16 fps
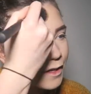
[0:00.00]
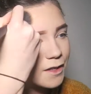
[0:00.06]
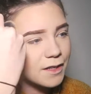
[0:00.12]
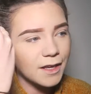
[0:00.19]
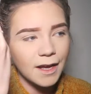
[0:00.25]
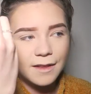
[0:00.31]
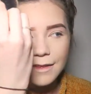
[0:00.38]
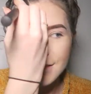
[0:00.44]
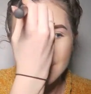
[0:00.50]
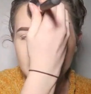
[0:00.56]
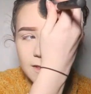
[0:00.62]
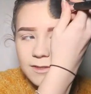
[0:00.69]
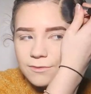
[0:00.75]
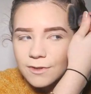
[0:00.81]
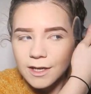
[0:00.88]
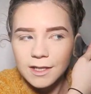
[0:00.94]
yeah, this
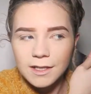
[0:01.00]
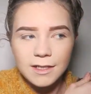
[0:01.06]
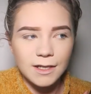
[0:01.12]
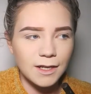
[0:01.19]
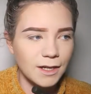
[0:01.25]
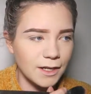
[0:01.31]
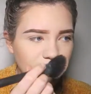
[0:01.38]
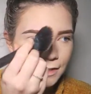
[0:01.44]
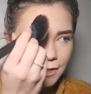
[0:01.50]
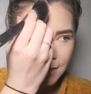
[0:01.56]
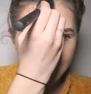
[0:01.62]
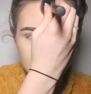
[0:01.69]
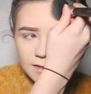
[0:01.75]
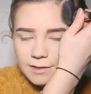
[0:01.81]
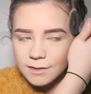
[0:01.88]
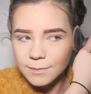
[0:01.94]
is really
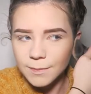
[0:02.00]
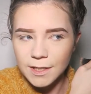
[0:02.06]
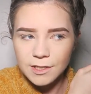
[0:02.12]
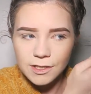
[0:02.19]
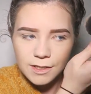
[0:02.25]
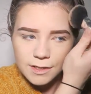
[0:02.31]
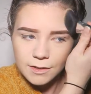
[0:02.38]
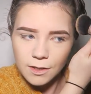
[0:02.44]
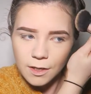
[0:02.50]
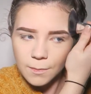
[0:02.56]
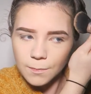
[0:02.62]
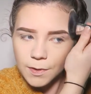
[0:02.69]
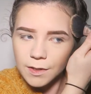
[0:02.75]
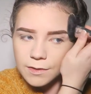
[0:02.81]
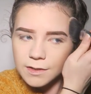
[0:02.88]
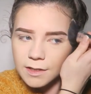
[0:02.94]
nice, especially this
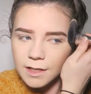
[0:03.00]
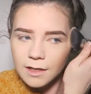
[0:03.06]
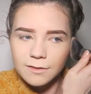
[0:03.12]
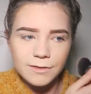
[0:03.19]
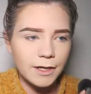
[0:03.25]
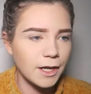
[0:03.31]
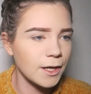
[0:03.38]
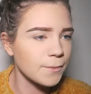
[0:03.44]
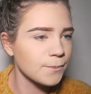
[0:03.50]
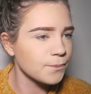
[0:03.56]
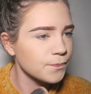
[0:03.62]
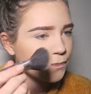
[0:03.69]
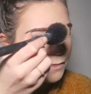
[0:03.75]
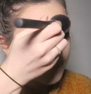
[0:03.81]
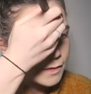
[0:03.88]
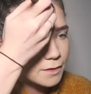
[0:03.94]
combo together.
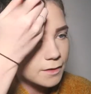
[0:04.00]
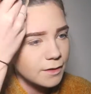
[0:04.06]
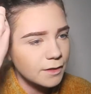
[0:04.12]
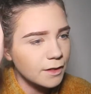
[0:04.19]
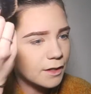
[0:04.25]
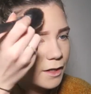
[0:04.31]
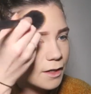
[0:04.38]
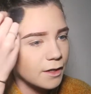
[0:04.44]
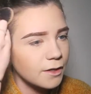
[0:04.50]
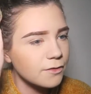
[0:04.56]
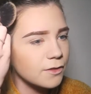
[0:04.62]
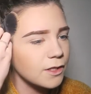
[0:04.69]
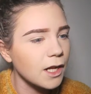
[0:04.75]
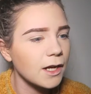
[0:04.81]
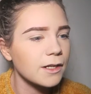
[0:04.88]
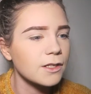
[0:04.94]
I
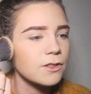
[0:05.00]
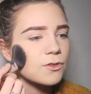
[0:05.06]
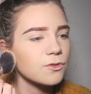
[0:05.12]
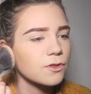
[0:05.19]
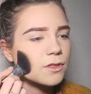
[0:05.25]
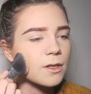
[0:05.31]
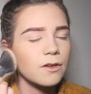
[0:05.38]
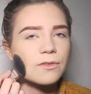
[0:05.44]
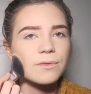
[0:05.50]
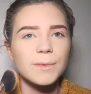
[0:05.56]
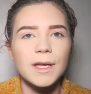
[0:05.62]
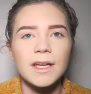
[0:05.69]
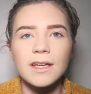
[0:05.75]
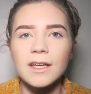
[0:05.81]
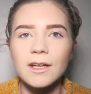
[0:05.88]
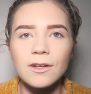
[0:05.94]
feel like it's just given
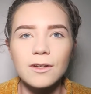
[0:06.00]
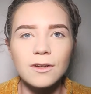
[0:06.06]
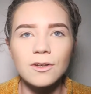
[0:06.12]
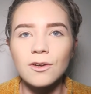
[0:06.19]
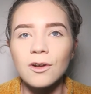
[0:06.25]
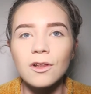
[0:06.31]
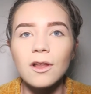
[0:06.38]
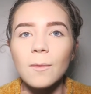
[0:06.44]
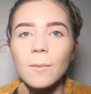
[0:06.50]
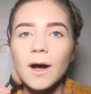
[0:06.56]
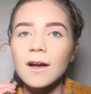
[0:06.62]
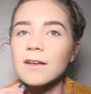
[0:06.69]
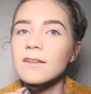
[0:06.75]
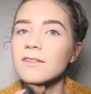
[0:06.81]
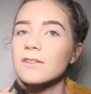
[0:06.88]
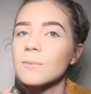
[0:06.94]
me colour
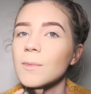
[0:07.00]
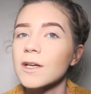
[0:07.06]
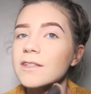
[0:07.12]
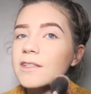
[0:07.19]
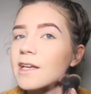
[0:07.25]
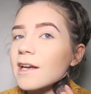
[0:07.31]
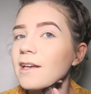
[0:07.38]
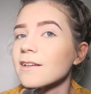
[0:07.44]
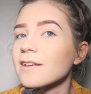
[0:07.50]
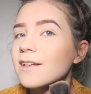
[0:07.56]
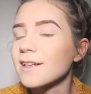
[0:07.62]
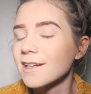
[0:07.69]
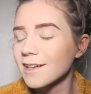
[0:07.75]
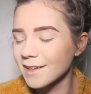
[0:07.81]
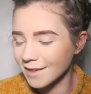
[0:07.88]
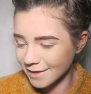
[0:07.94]
back into my skin.
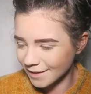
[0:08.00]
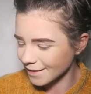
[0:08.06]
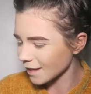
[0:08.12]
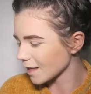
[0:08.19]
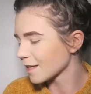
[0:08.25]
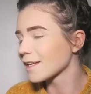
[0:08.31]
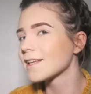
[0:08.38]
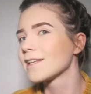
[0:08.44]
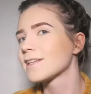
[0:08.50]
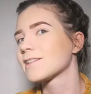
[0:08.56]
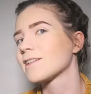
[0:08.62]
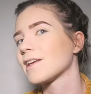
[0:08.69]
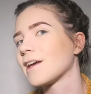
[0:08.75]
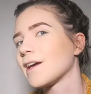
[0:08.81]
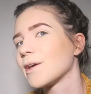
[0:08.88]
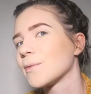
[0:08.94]

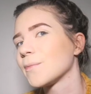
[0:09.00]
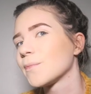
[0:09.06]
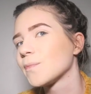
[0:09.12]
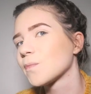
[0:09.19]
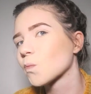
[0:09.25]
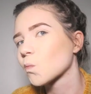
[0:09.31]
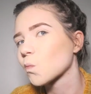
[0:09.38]
So